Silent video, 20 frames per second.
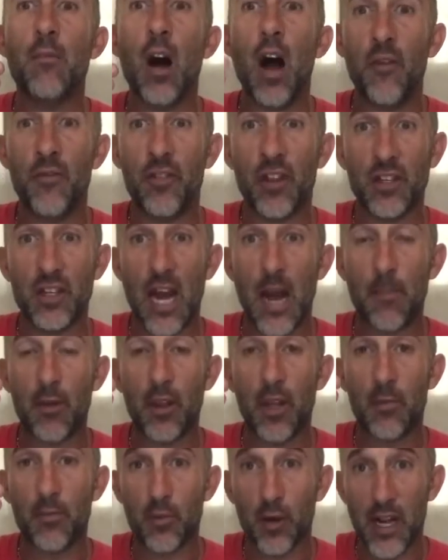of the top of
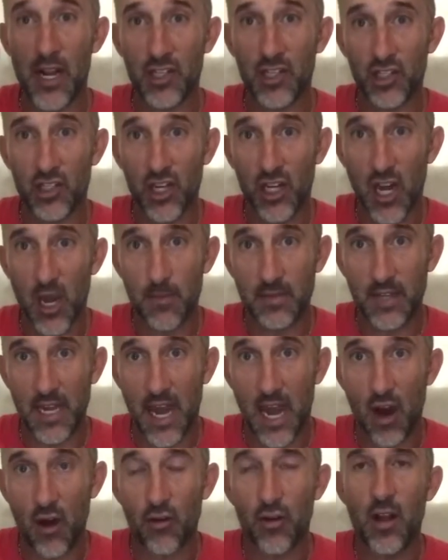the bridge to come
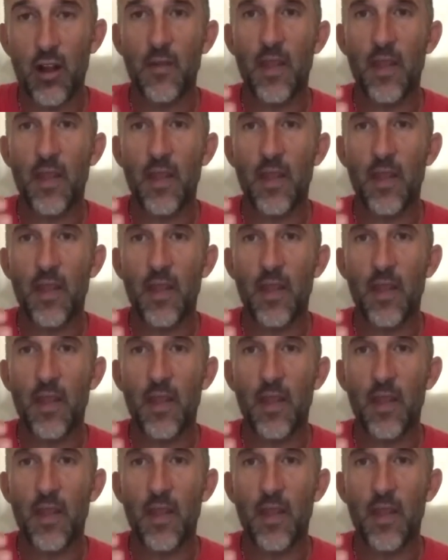down,